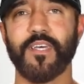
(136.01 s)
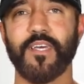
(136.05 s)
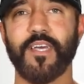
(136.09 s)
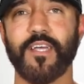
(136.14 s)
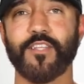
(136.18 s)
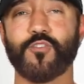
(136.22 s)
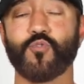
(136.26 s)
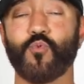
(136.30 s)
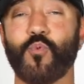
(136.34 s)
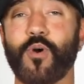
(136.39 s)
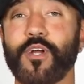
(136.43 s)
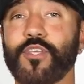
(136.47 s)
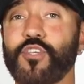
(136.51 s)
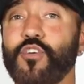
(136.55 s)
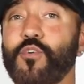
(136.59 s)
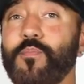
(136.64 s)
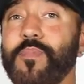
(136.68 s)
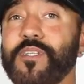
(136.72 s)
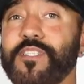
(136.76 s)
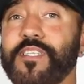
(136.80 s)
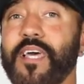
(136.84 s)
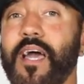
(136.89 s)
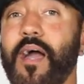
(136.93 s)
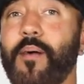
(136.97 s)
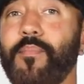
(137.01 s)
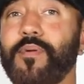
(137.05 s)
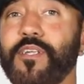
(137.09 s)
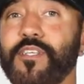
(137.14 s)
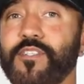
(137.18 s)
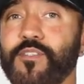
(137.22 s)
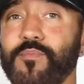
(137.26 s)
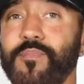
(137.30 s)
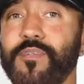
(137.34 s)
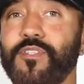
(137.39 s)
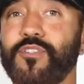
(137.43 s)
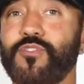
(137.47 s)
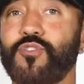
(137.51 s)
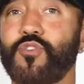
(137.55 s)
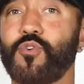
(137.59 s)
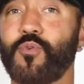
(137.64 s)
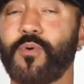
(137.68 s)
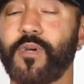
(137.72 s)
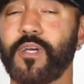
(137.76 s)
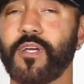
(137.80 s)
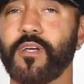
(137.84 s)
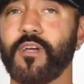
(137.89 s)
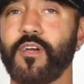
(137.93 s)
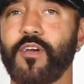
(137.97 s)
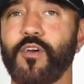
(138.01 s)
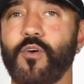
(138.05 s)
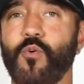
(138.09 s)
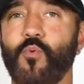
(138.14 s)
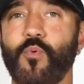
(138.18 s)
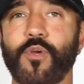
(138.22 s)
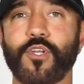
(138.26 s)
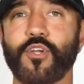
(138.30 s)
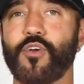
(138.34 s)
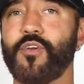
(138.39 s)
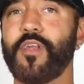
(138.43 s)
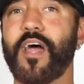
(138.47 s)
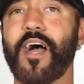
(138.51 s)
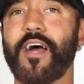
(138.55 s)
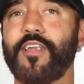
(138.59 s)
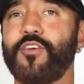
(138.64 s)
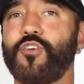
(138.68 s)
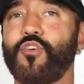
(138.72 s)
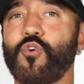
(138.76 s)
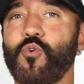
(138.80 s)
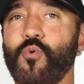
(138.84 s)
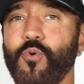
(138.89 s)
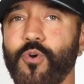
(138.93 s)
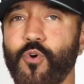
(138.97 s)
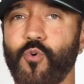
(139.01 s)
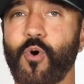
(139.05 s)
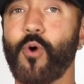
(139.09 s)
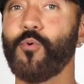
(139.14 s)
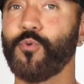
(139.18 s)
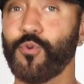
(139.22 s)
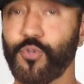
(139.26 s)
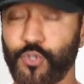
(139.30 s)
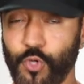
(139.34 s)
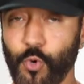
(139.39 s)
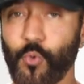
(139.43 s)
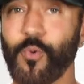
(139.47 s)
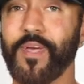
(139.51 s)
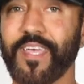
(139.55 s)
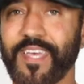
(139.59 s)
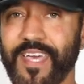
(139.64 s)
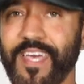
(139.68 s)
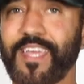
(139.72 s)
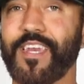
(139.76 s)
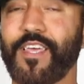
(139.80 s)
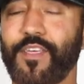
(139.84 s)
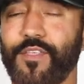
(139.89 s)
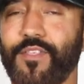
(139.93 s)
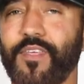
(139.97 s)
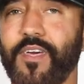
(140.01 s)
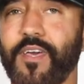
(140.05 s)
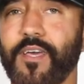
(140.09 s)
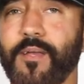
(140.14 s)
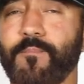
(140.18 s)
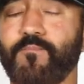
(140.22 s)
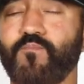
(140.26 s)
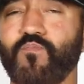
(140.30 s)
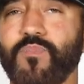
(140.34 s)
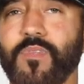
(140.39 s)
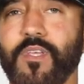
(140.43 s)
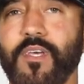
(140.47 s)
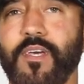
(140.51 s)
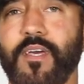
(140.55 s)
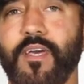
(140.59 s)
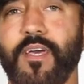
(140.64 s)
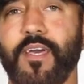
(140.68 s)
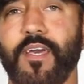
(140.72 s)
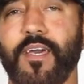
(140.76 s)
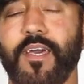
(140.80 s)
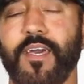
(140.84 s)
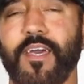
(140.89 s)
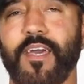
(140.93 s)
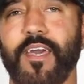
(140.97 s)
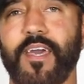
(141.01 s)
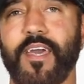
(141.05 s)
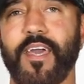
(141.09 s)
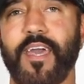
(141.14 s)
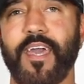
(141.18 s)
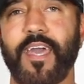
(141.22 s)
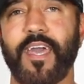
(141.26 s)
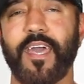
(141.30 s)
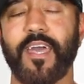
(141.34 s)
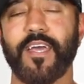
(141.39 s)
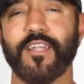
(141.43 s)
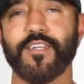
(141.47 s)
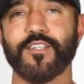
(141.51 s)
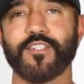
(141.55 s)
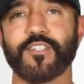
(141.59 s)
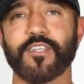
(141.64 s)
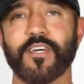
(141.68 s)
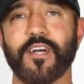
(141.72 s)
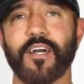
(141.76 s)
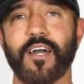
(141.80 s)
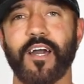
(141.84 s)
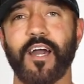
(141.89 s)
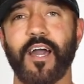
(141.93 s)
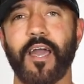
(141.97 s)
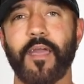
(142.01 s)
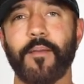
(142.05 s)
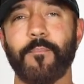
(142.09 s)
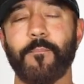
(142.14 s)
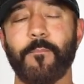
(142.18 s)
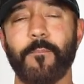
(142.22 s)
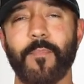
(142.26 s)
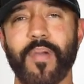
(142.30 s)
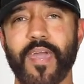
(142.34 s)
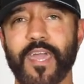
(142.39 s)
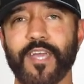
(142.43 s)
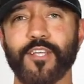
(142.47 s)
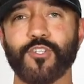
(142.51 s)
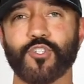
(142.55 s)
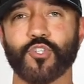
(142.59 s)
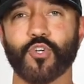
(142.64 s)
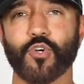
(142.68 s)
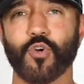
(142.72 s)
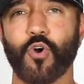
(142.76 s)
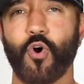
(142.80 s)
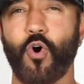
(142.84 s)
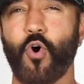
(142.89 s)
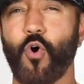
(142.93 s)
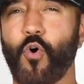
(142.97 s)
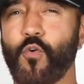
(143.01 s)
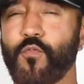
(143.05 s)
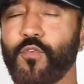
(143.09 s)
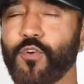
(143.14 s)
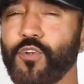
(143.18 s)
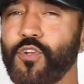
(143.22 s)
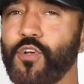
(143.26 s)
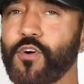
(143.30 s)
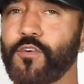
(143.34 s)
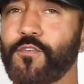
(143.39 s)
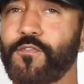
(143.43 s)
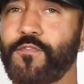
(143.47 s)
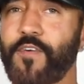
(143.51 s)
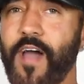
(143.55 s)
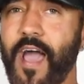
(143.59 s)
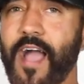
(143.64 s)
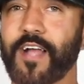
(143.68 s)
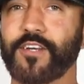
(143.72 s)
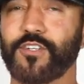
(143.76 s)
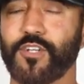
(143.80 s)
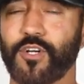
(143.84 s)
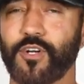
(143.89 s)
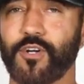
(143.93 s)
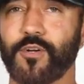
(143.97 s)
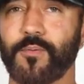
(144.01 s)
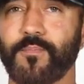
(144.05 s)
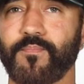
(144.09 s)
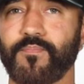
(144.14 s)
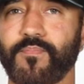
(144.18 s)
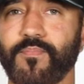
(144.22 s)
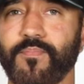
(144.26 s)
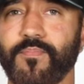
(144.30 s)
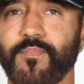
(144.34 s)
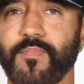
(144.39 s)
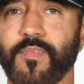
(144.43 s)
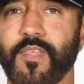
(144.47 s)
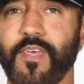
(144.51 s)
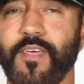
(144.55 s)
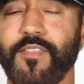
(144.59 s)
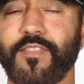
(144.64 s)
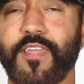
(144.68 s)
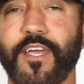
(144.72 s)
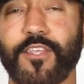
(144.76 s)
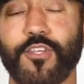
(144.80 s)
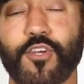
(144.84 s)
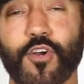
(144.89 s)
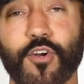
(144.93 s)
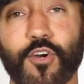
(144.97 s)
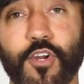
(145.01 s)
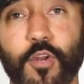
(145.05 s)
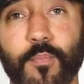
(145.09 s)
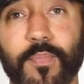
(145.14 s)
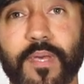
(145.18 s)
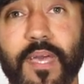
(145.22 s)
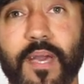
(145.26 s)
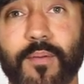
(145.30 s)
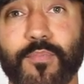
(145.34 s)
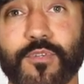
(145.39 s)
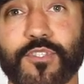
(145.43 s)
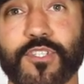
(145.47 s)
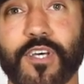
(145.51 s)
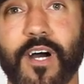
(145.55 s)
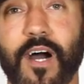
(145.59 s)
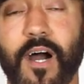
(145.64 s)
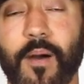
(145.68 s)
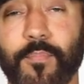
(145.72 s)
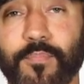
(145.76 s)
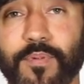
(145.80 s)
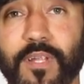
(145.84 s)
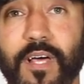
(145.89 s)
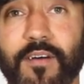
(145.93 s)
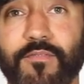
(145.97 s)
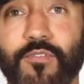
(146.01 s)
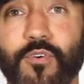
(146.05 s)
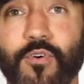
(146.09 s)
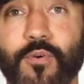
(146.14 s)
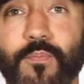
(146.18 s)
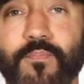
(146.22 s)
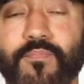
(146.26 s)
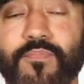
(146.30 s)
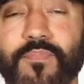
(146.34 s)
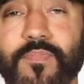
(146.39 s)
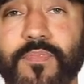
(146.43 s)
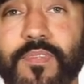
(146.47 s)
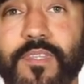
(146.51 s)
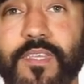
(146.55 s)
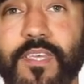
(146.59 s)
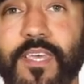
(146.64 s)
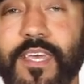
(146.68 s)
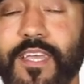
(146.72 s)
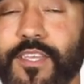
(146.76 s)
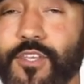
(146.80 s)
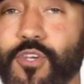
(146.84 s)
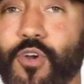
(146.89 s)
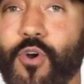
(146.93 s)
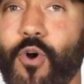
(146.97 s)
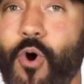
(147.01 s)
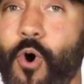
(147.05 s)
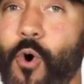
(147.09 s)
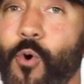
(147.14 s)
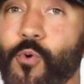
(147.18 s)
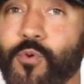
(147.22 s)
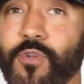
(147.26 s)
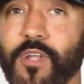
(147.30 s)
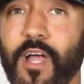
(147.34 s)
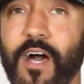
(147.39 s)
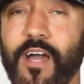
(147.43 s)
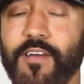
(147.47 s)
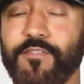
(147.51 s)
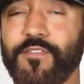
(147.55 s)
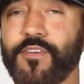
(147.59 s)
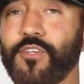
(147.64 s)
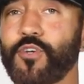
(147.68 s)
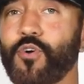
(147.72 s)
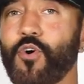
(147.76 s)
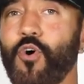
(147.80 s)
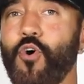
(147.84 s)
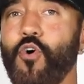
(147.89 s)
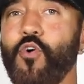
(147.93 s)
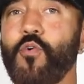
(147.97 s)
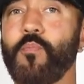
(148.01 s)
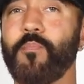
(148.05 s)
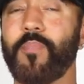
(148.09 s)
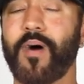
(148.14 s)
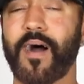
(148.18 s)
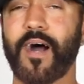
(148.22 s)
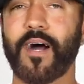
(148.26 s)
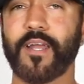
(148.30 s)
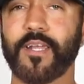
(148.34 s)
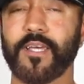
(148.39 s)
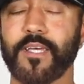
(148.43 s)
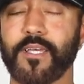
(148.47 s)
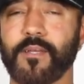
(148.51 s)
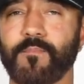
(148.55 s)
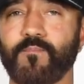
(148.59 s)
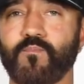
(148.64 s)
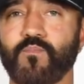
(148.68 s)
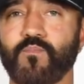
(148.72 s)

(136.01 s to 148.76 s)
It's what your metabolism is doing when you're not doing, quote, doing anything. And a major overlooked factor that you're going to be able to up-level in your own life, in your own body,